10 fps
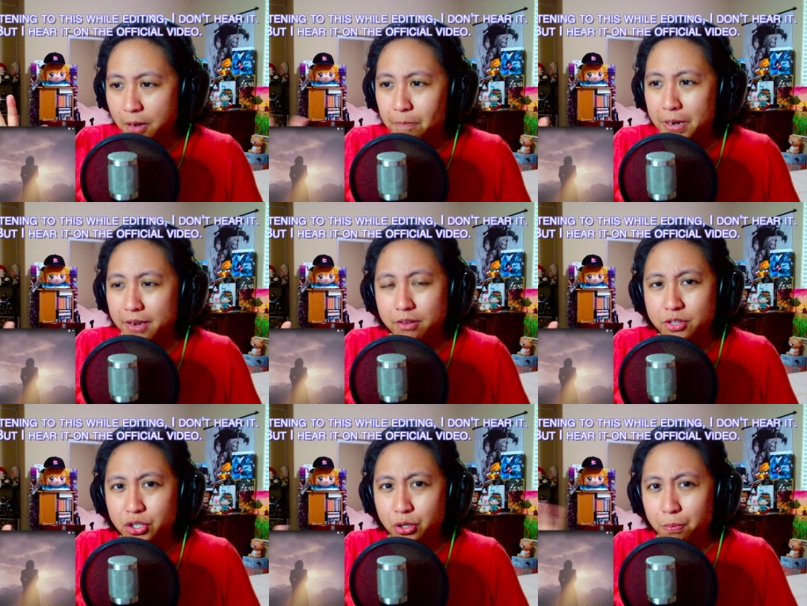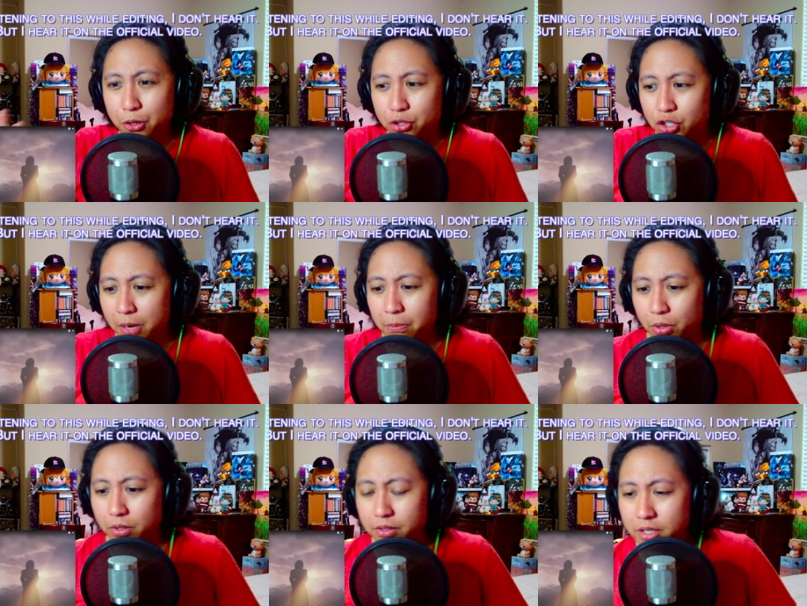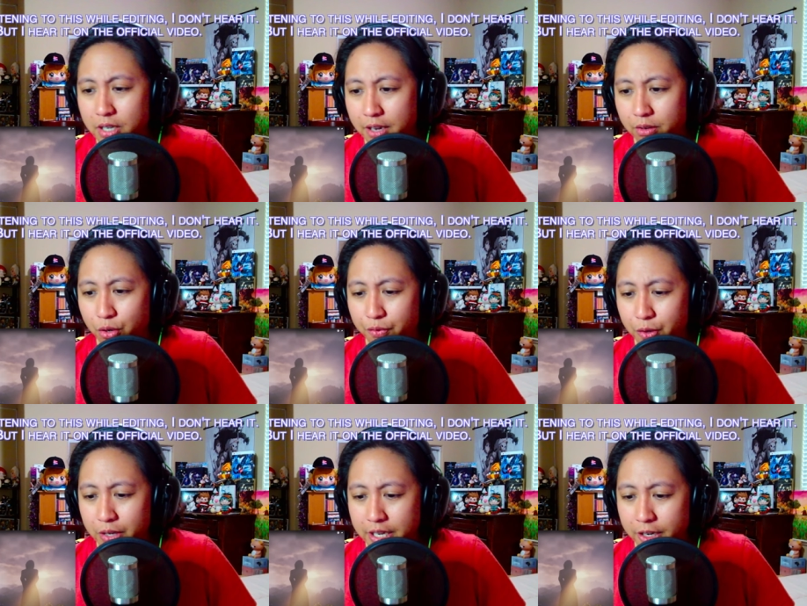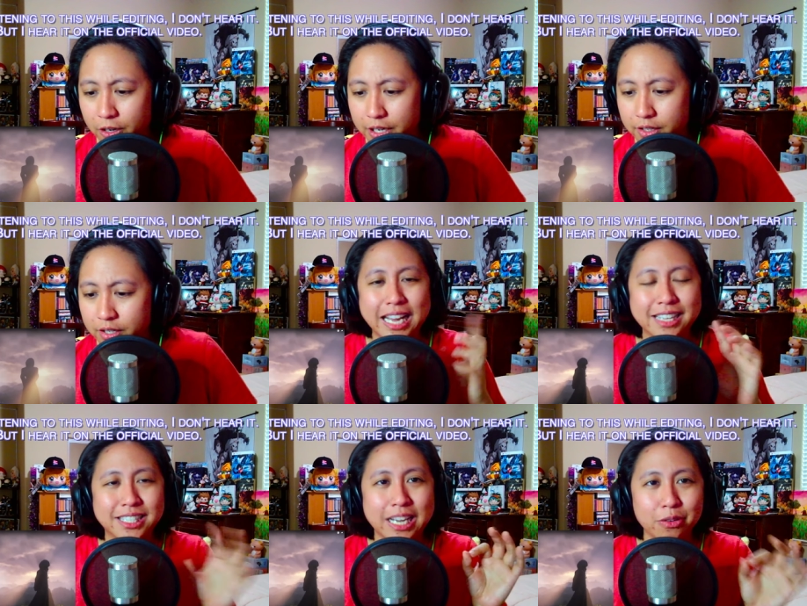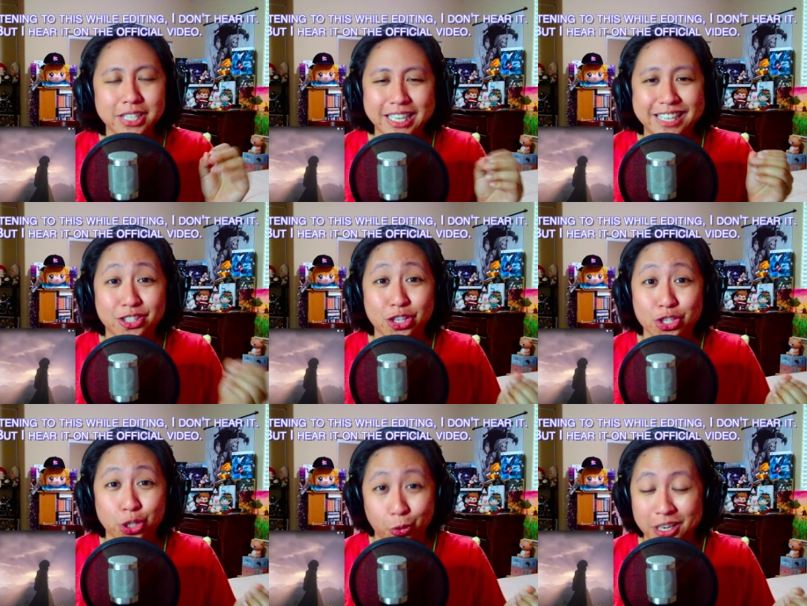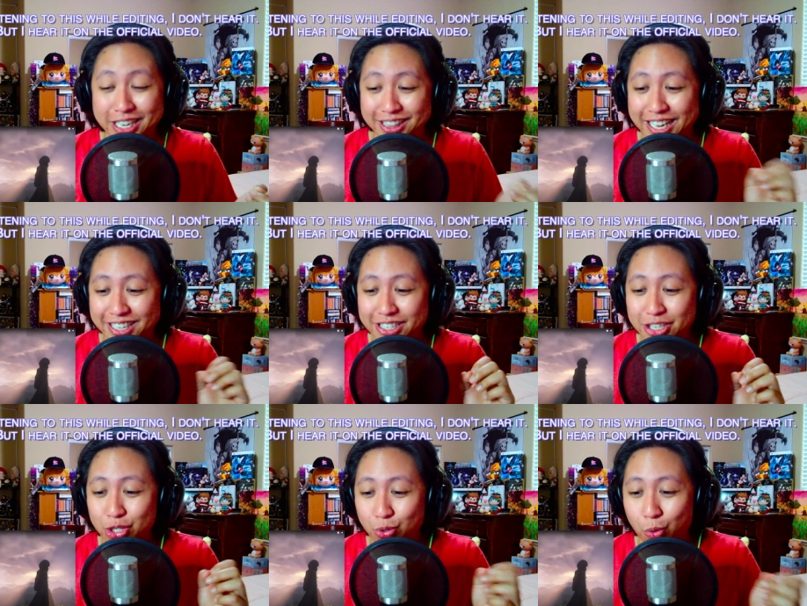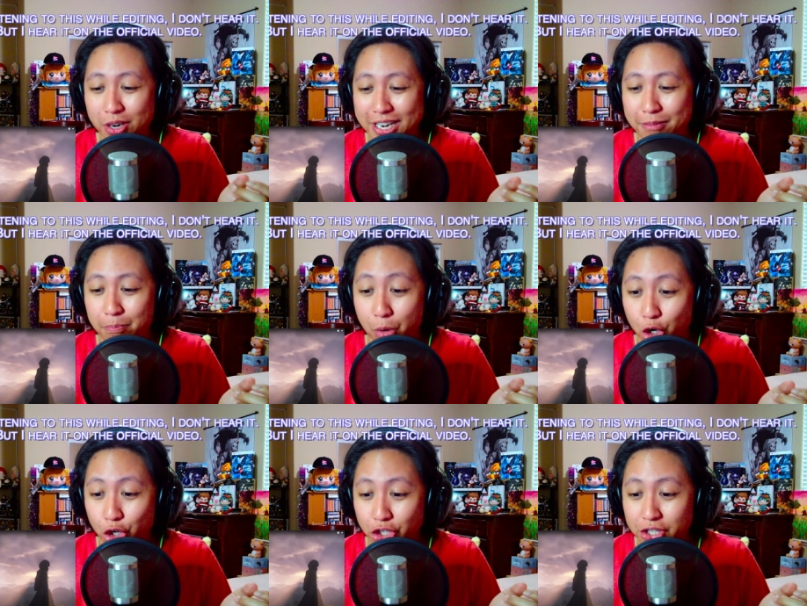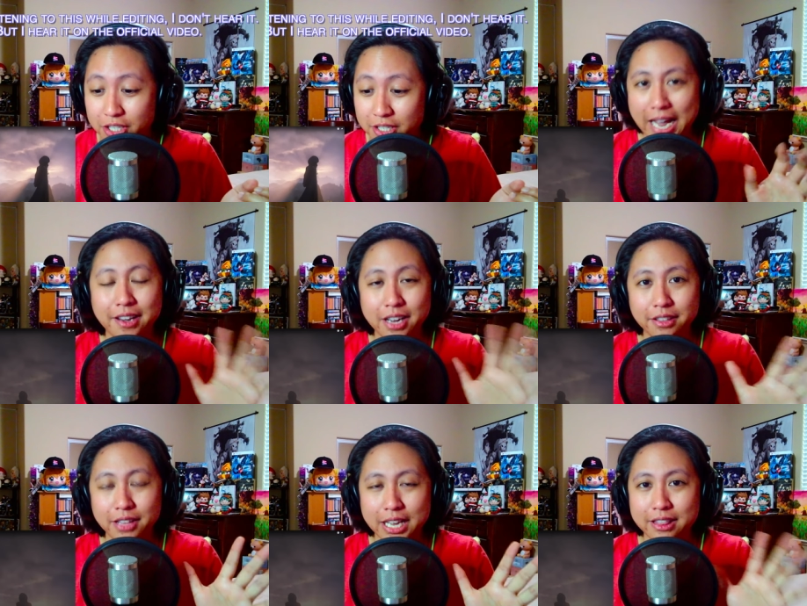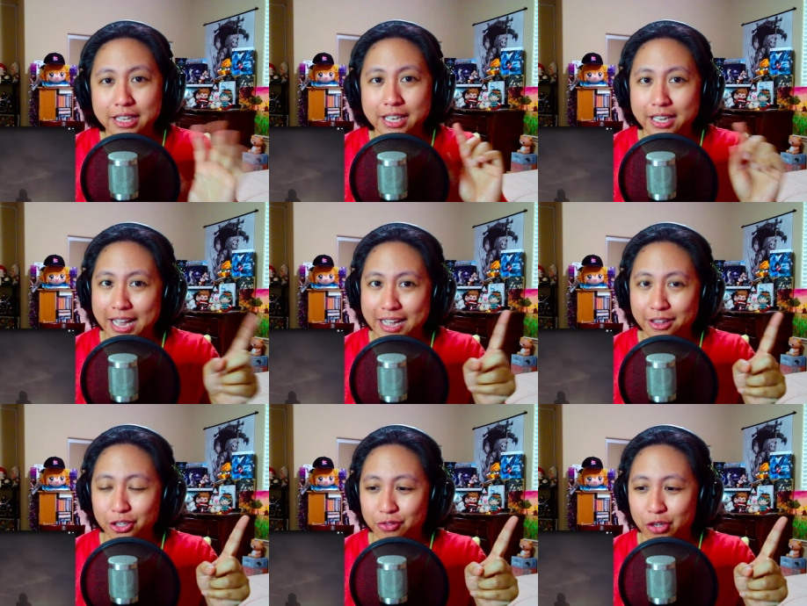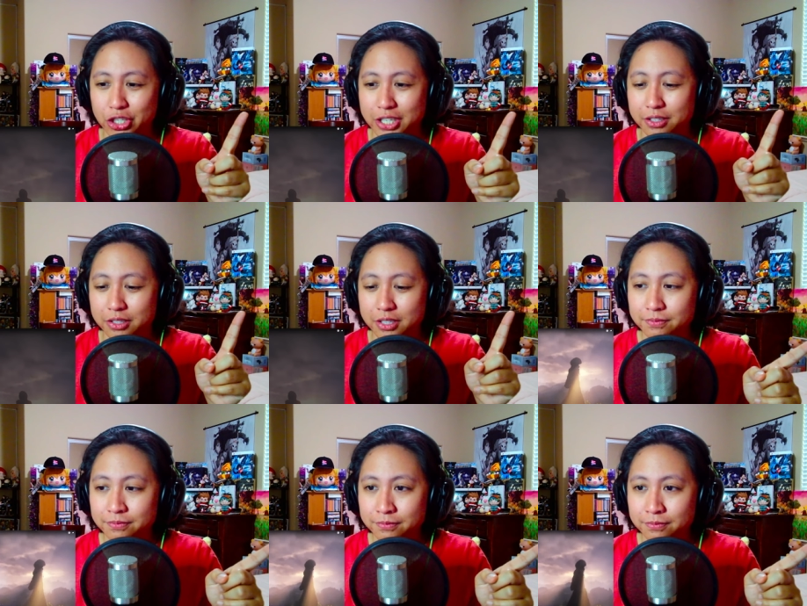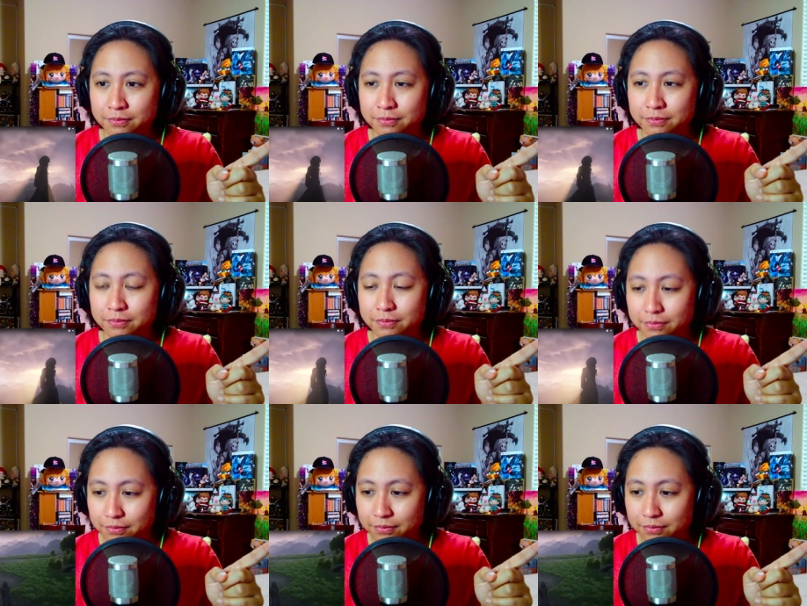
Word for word: but super jumbled. I don't know if you can hear it. It sounds like it's distorted, like distorted birds. And unlike the English version, it